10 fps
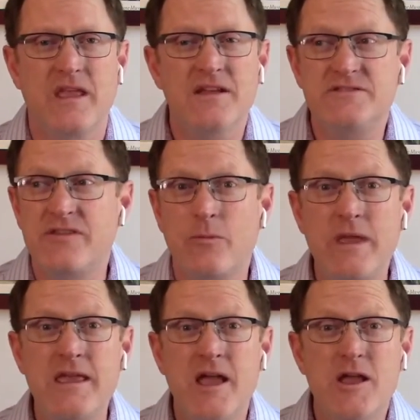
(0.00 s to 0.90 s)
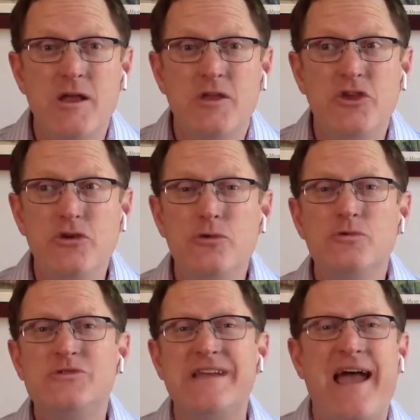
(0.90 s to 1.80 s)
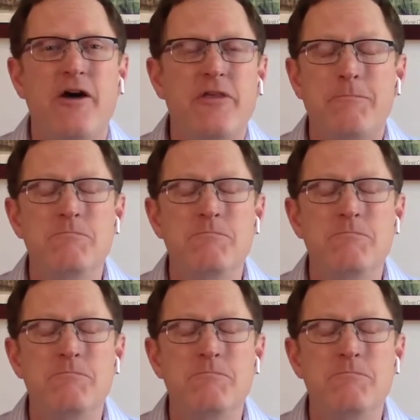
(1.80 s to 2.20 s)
so that we use out the